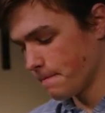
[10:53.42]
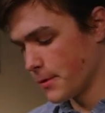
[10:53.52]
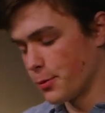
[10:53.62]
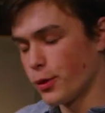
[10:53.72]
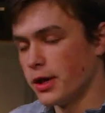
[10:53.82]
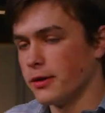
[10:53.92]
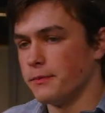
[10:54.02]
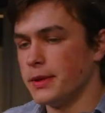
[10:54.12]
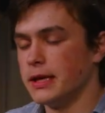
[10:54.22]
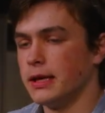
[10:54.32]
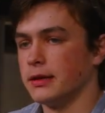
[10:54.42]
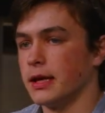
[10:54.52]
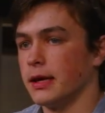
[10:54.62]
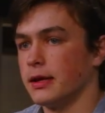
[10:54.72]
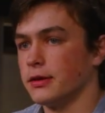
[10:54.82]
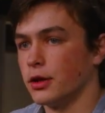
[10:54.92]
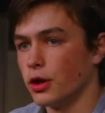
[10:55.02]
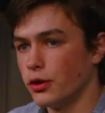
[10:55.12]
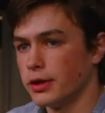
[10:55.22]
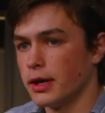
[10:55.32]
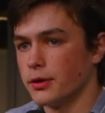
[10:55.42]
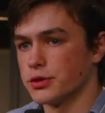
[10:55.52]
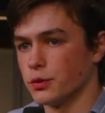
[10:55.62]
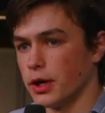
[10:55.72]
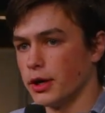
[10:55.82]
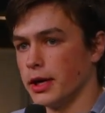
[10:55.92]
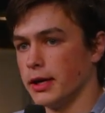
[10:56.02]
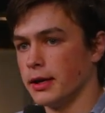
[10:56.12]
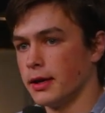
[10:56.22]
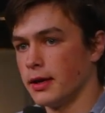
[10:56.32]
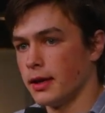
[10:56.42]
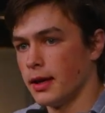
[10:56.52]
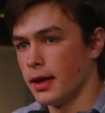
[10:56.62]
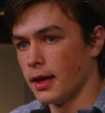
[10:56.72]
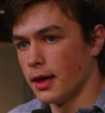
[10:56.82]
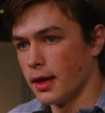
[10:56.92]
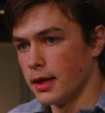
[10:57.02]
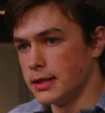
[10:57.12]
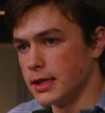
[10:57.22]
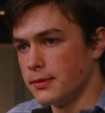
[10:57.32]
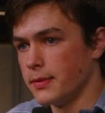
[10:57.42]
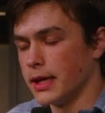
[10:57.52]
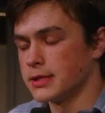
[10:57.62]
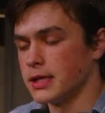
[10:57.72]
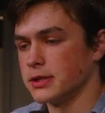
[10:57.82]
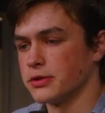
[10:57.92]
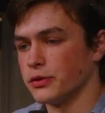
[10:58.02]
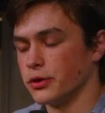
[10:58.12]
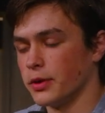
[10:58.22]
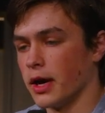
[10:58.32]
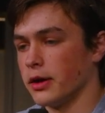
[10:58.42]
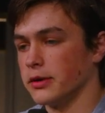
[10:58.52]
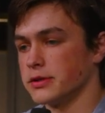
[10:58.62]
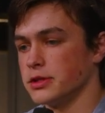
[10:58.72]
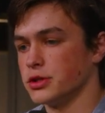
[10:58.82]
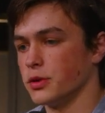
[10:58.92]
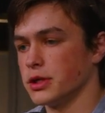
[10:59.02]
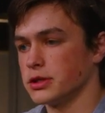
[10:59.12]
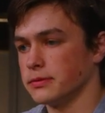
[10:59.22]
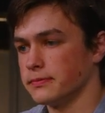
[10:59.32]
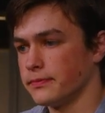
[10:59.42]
The point of it being that the clothing I was wearing didn't make sense for the reality of the situation.